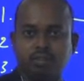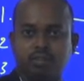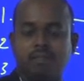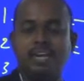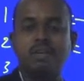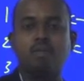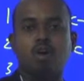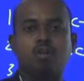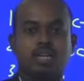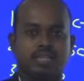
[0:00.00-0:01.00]
the main
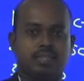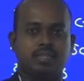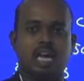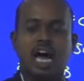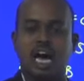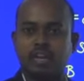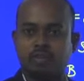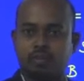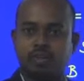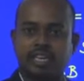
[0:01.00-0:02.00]
block is
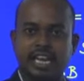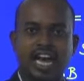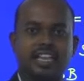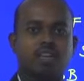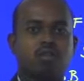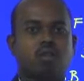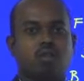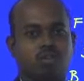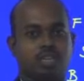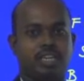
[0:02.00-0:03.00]
RF carrier
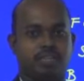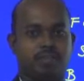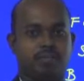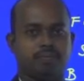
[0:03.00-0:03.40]
oscillator.